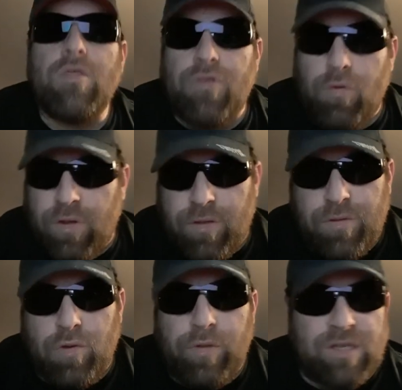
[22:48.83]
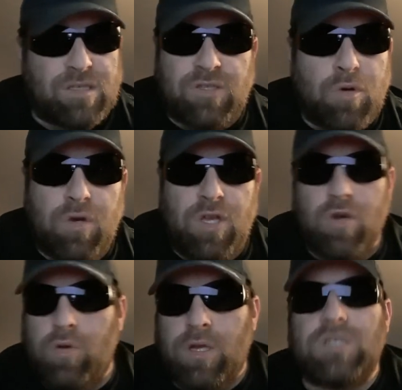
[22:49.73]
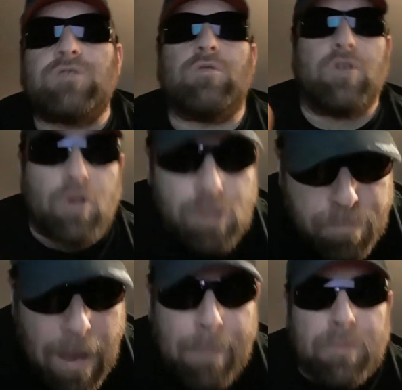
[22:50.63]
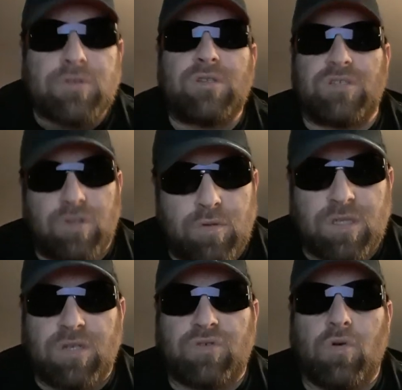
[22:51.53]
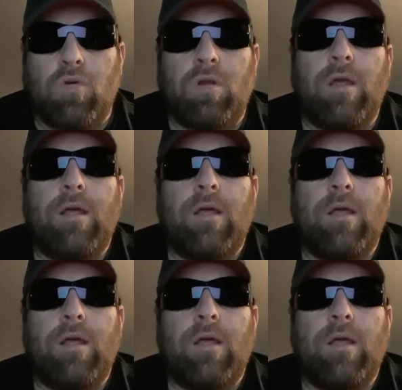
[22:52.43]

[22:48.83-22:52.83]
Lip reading: Through these student unions, through the newspapers the students control.